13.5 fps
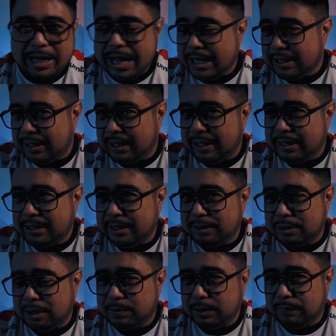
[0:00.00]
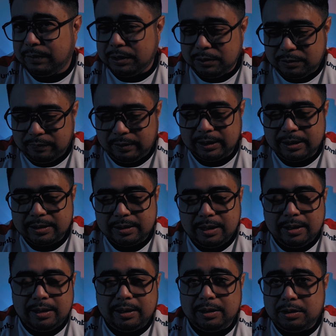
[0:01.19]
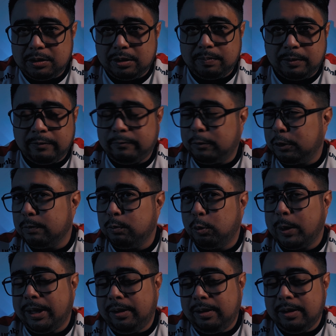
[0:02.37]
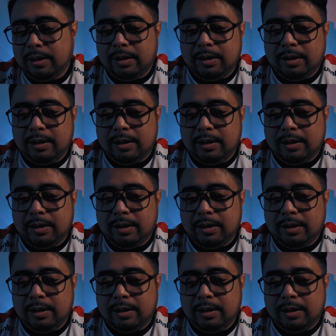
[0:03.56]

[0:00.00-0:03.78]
that is in terms of the usefulness. It should perform well.